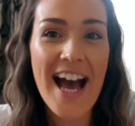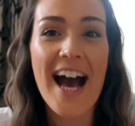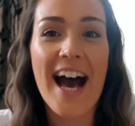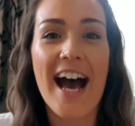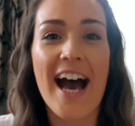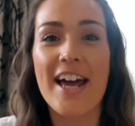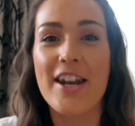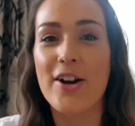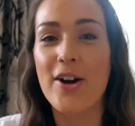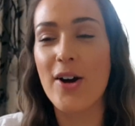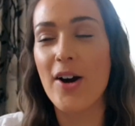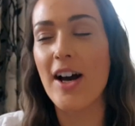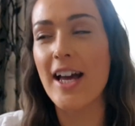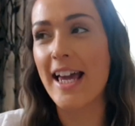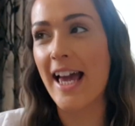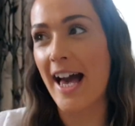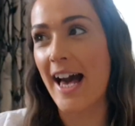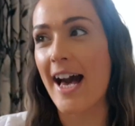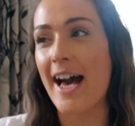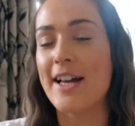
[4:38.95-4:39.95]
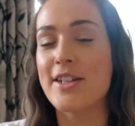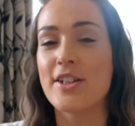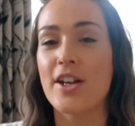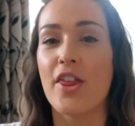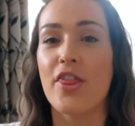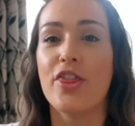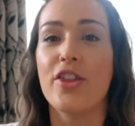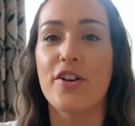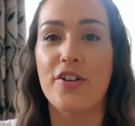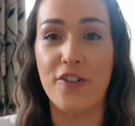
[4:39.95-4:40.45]
And I had
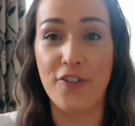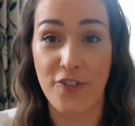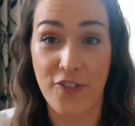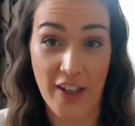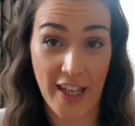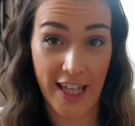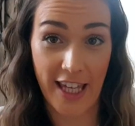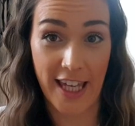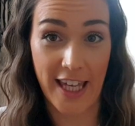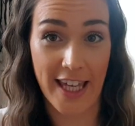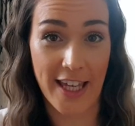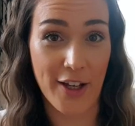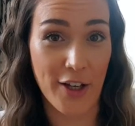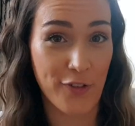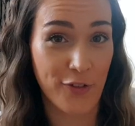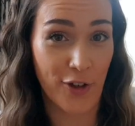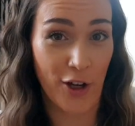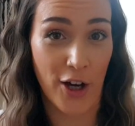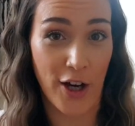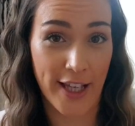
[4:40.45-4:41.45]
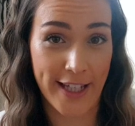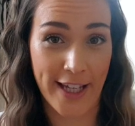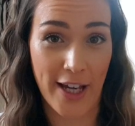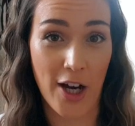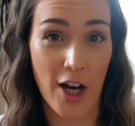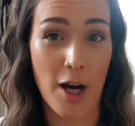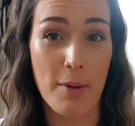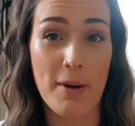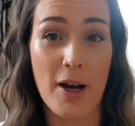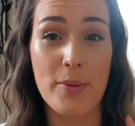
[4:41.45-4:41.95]
the fear of cutting it
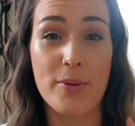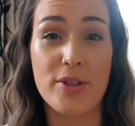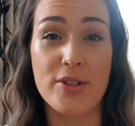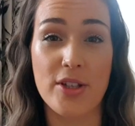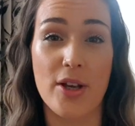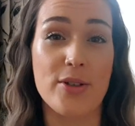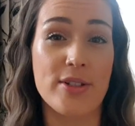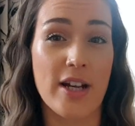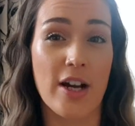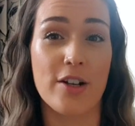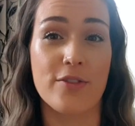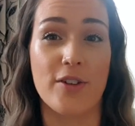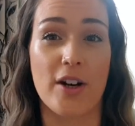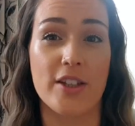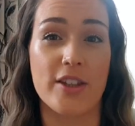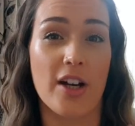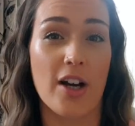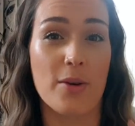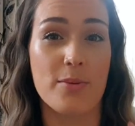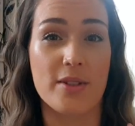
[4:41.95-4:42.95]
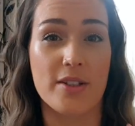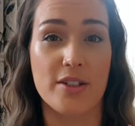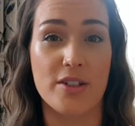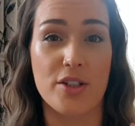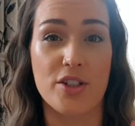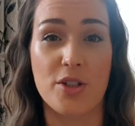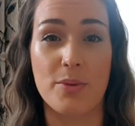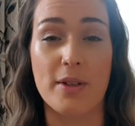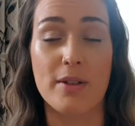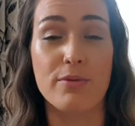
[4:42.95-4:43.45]
up. I was so terrified that I was going
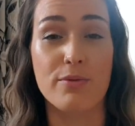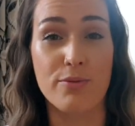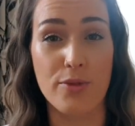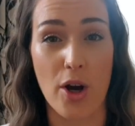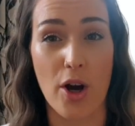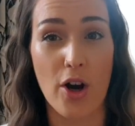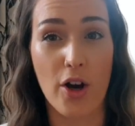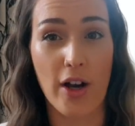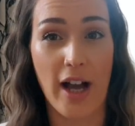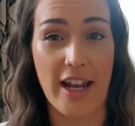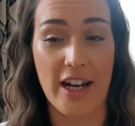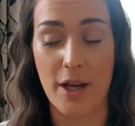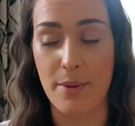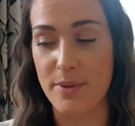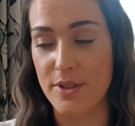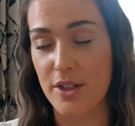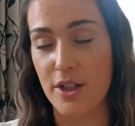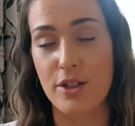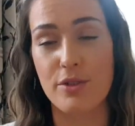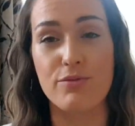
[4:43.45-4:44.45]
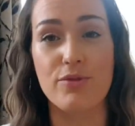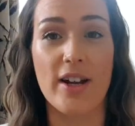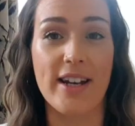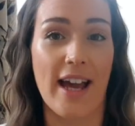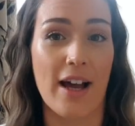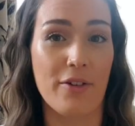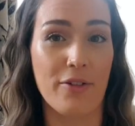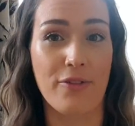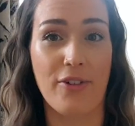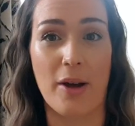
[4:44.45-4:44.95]
to do it wrong and I was going to run
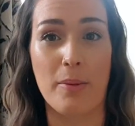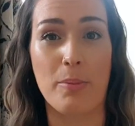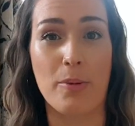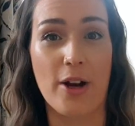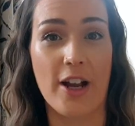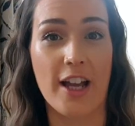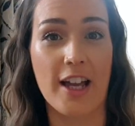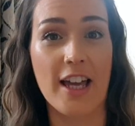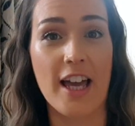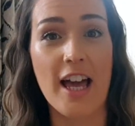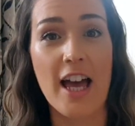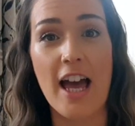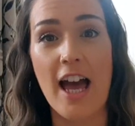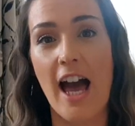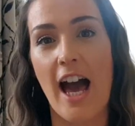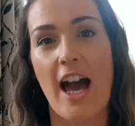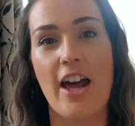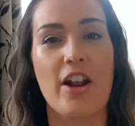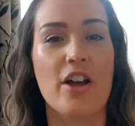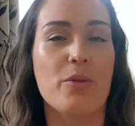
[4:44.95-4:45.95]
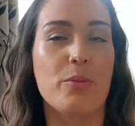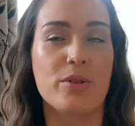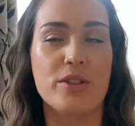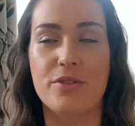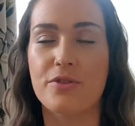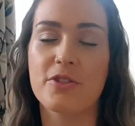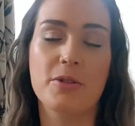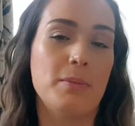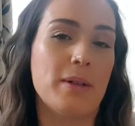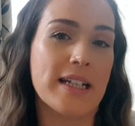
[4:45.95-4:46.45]
out of fabric and I would
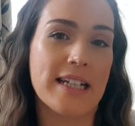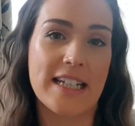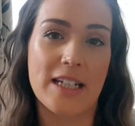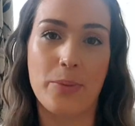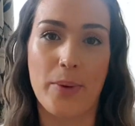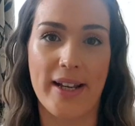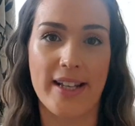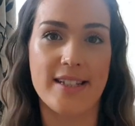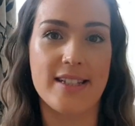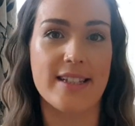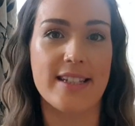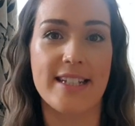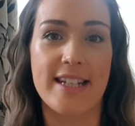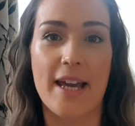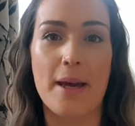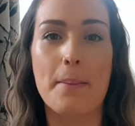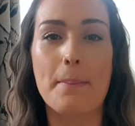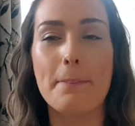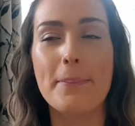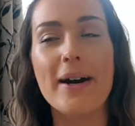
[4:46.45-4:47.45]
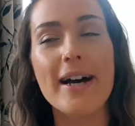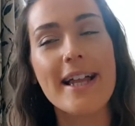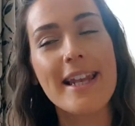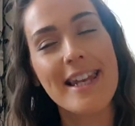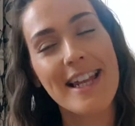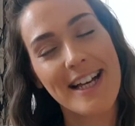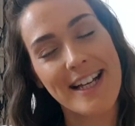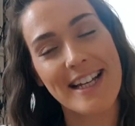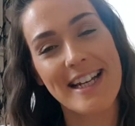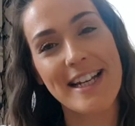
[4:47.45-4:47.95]
have completely wasted it. But
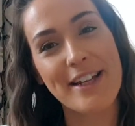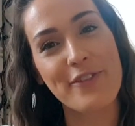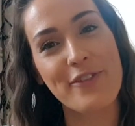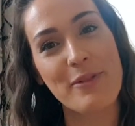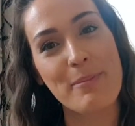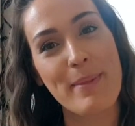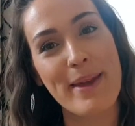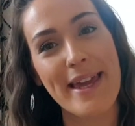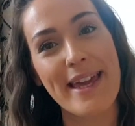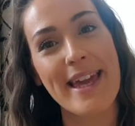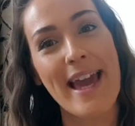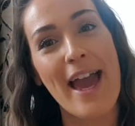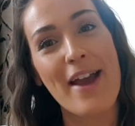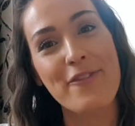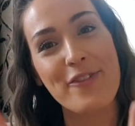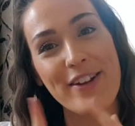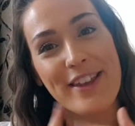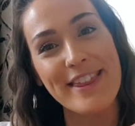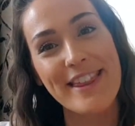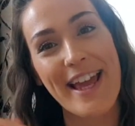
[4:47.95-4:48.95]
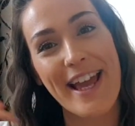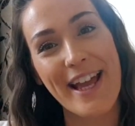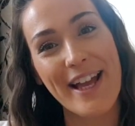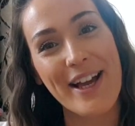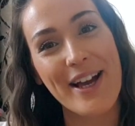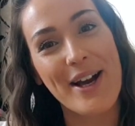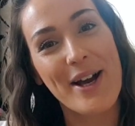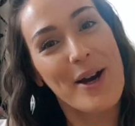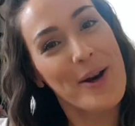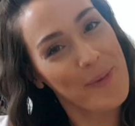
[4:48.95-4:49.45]
luckily for me,
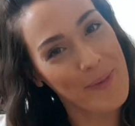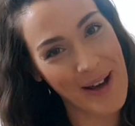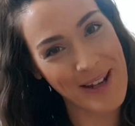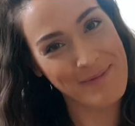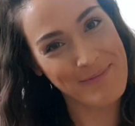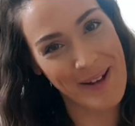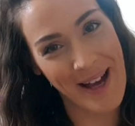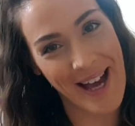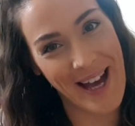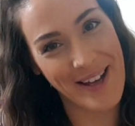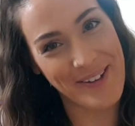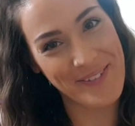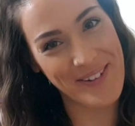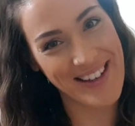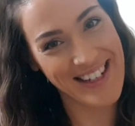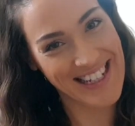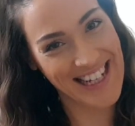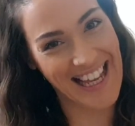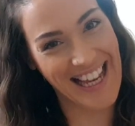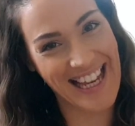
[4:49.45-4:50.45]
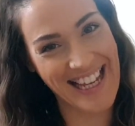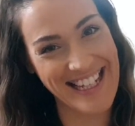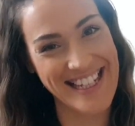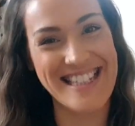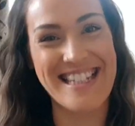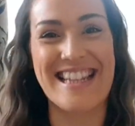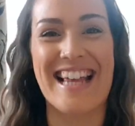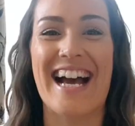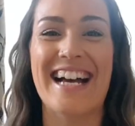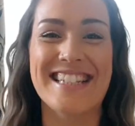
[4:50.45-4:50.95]
everything went perfectly,
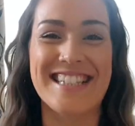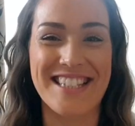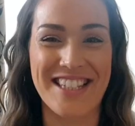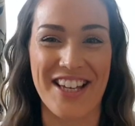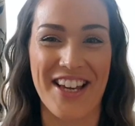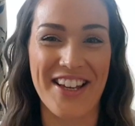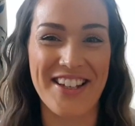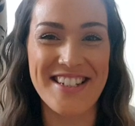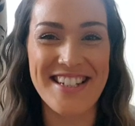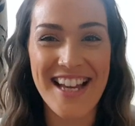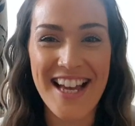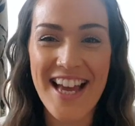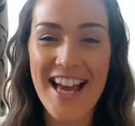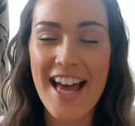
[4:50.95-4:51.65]
so that's good.